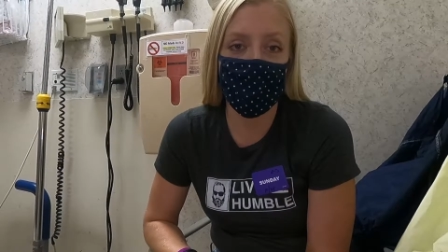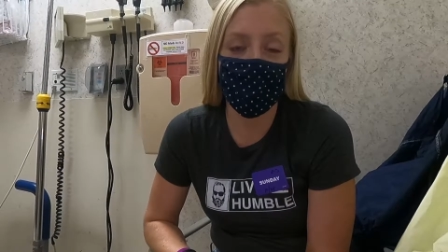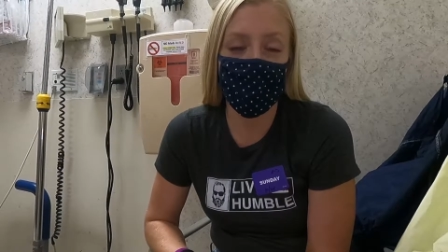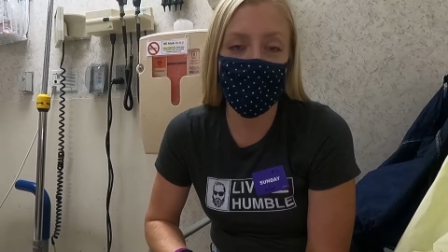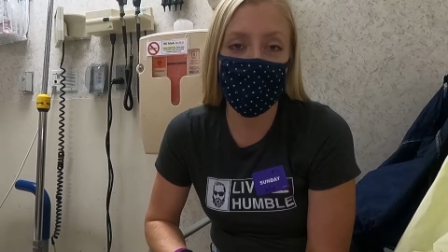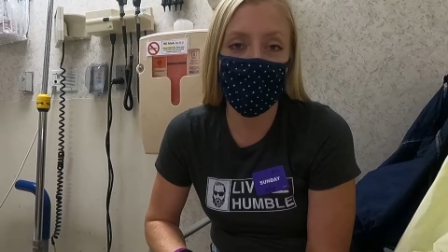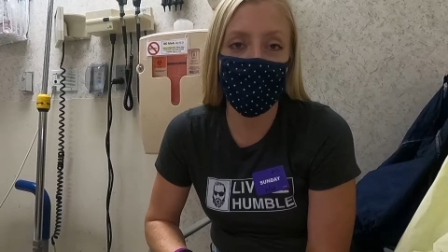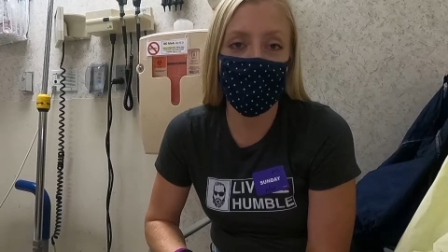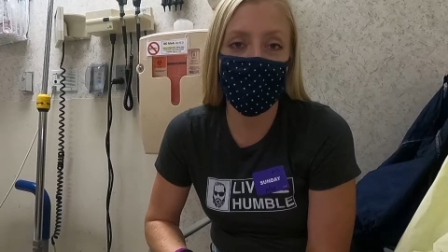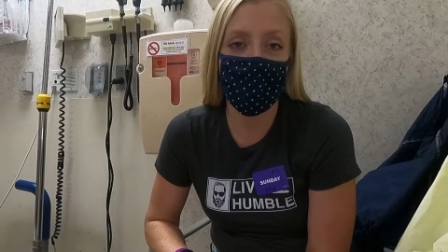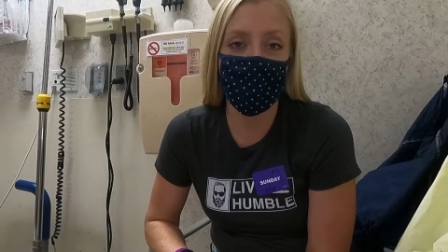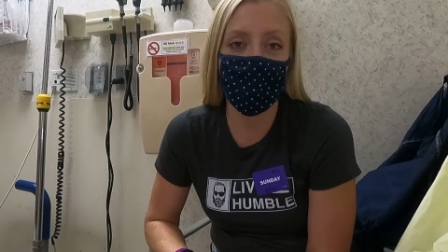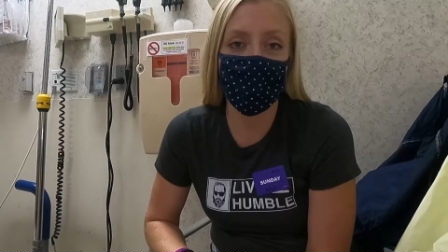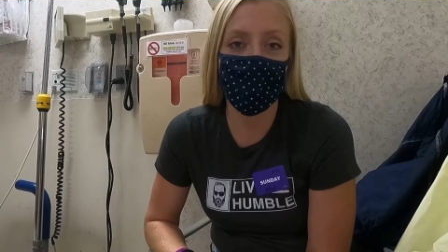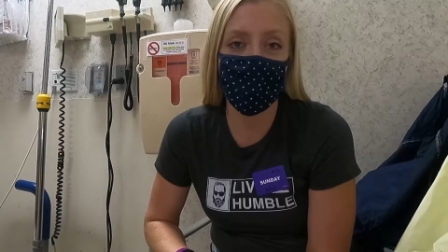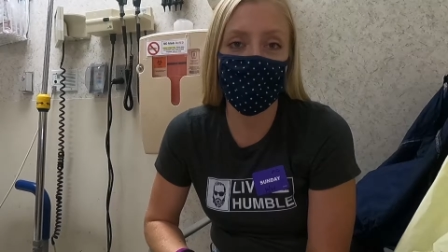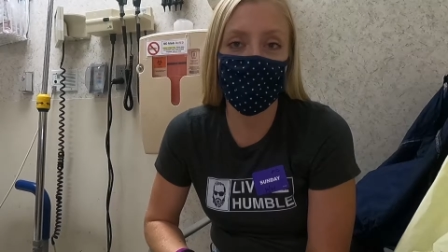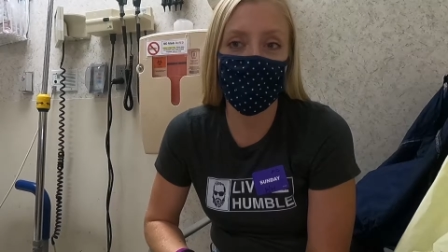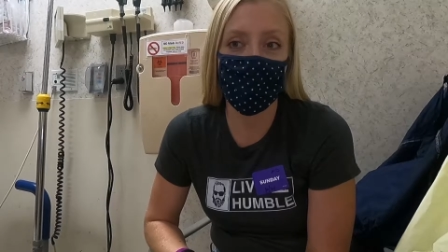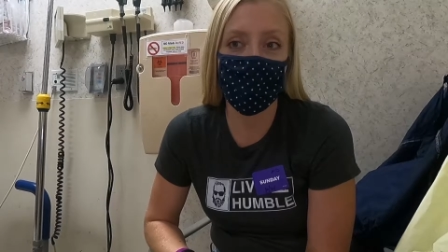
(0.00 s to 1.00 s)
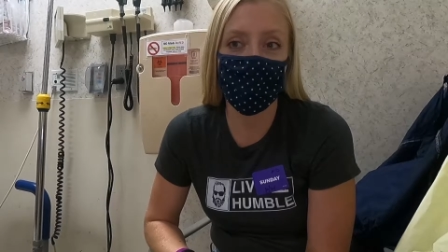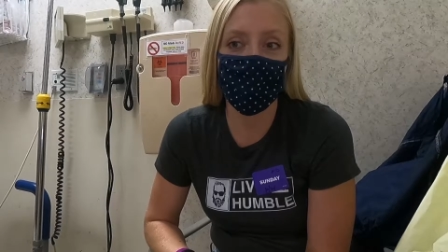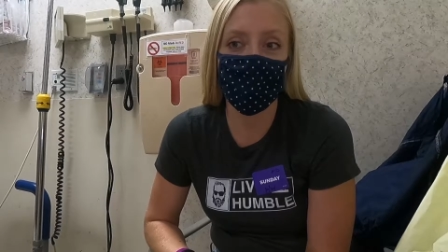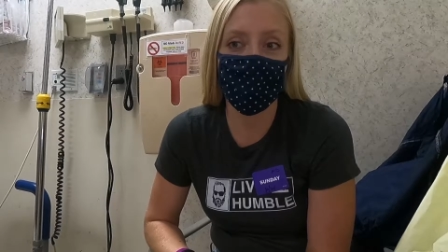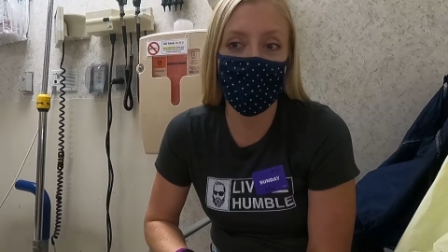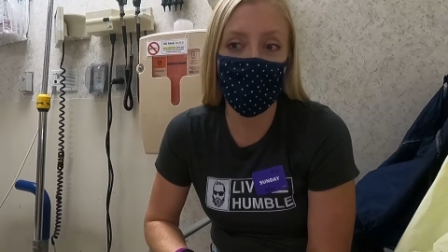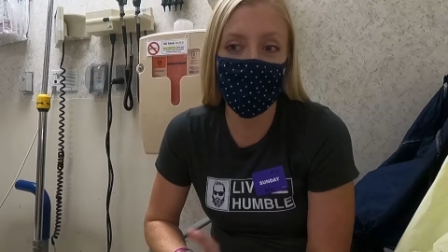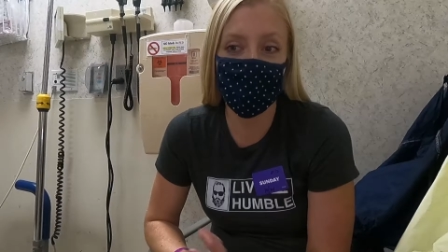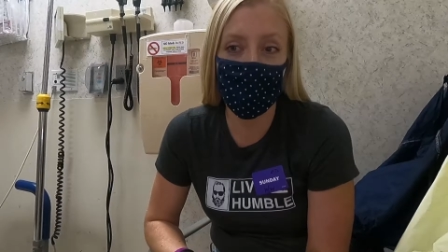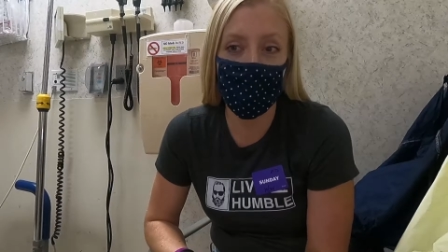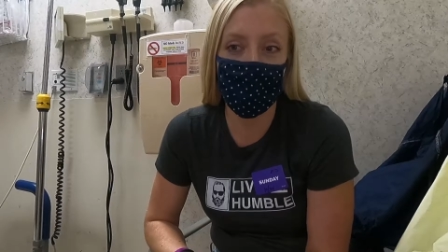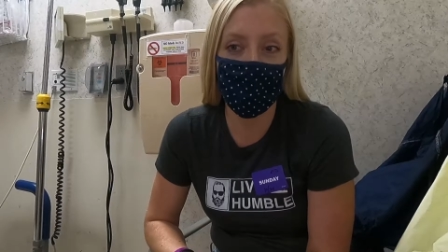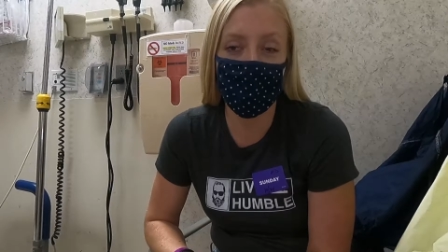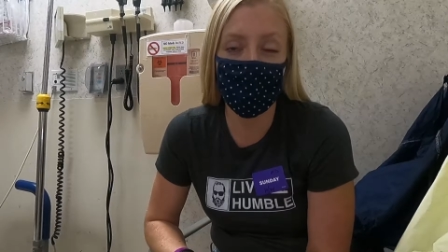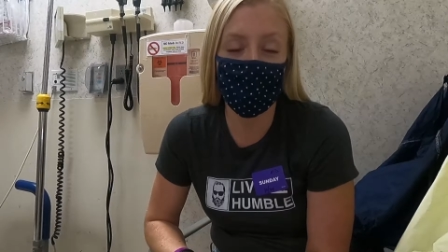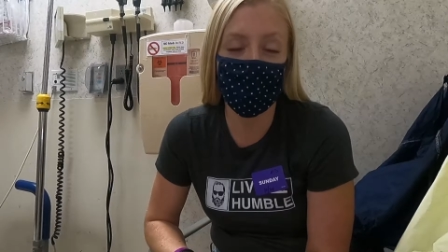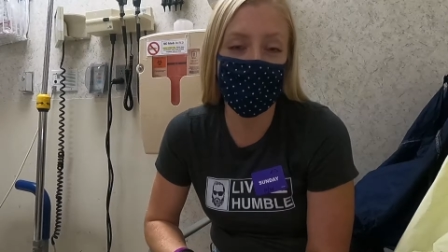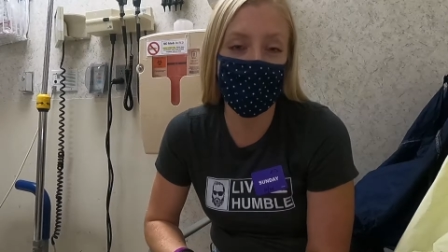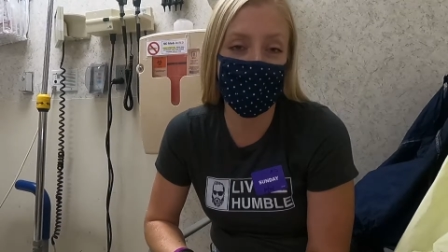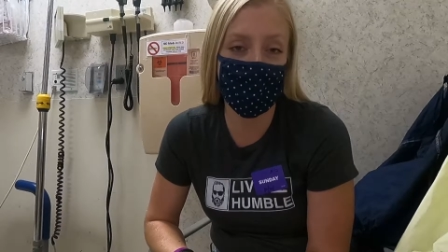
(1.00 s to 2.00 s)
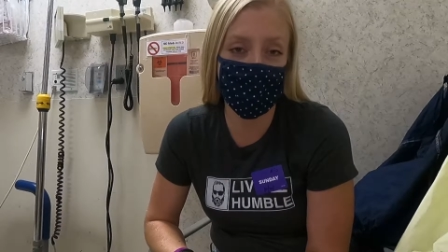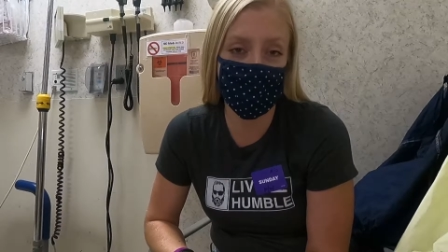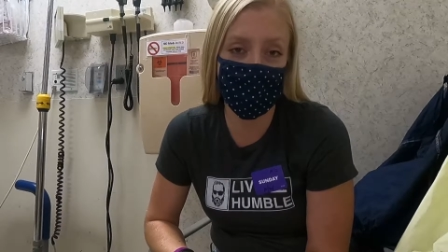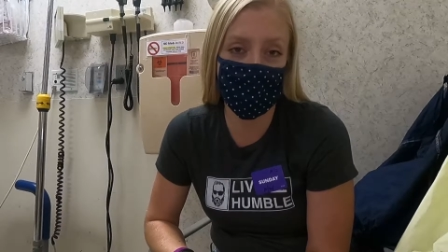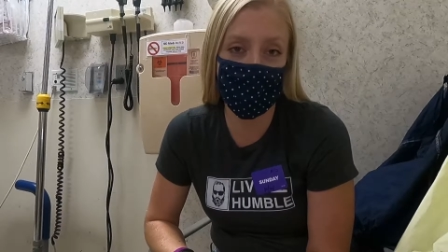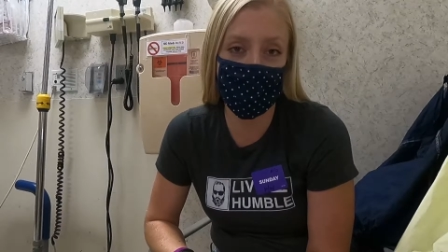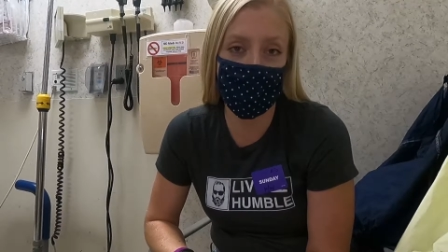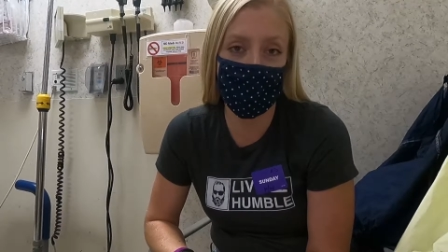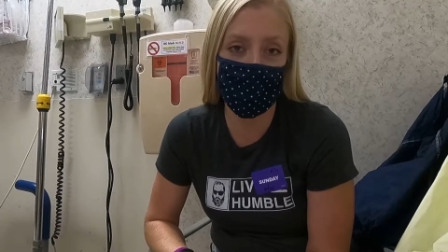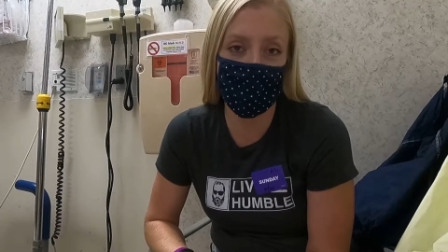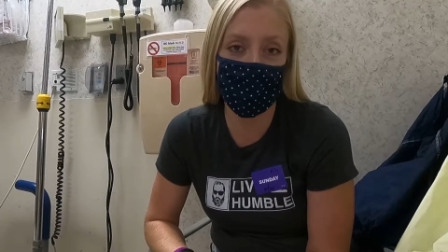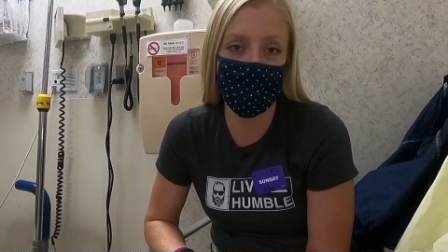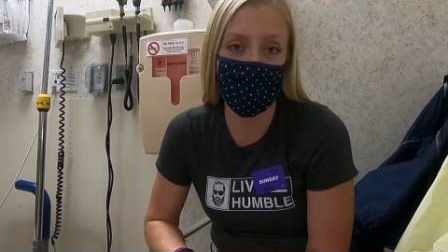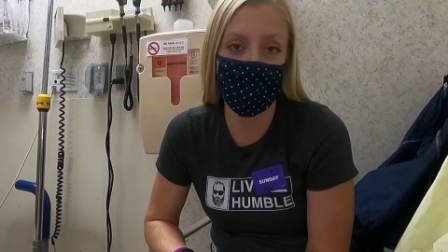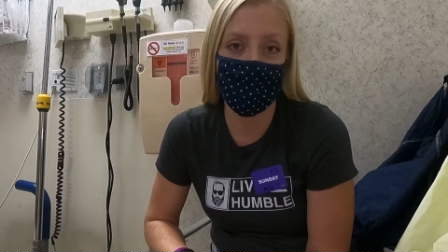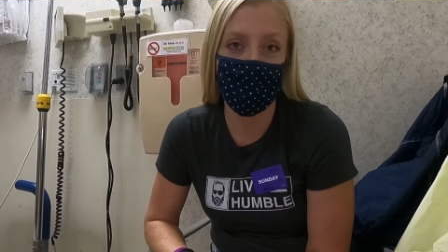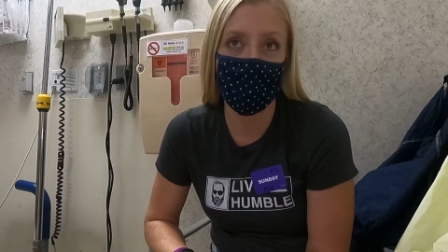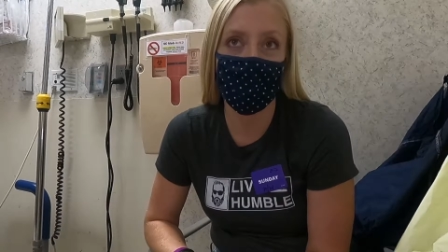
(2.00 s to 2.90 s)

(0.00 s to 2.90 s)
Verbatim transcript: Jon had his first bowel movement yesterday,